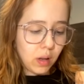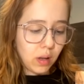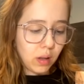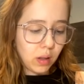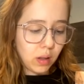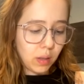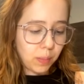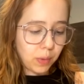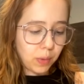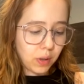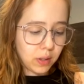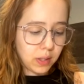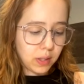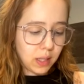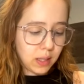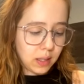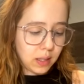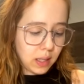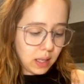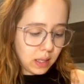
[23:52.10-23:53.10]
the
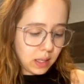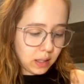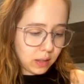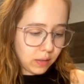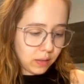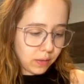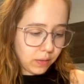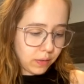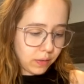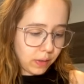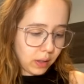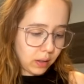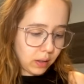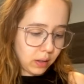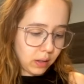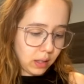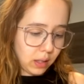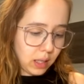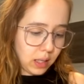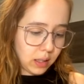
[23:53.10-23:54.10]
process is
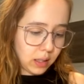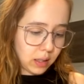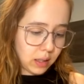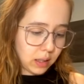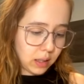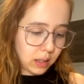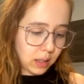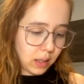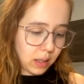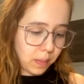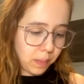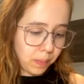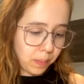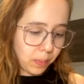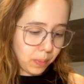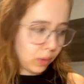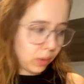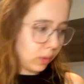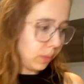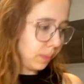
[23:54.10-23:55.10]
fairly
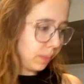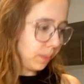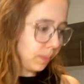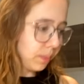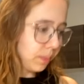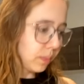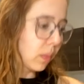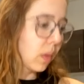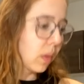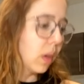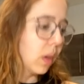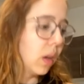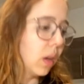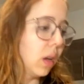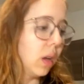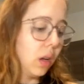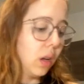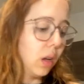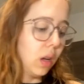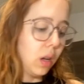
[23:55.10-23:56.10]
simple.
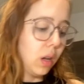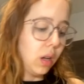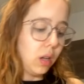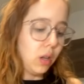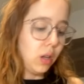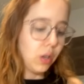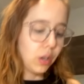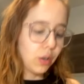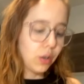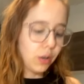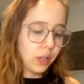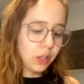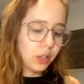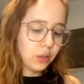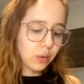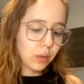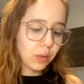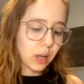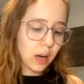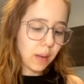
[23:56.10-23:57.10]
You're going to
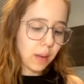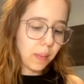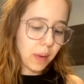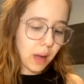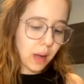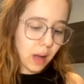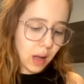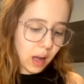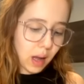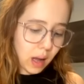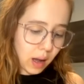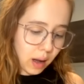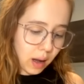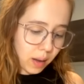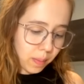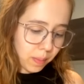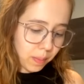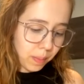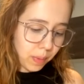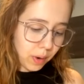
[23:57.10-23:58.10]
grab a
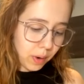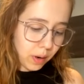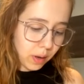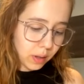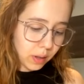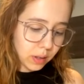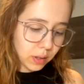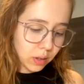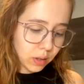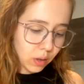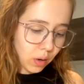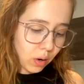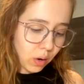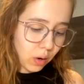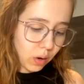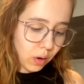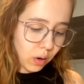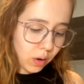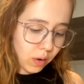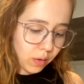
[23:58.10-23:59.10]
box
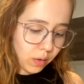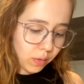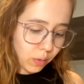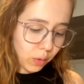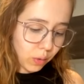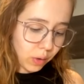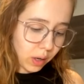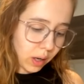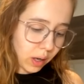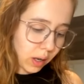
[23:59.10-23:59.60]
of or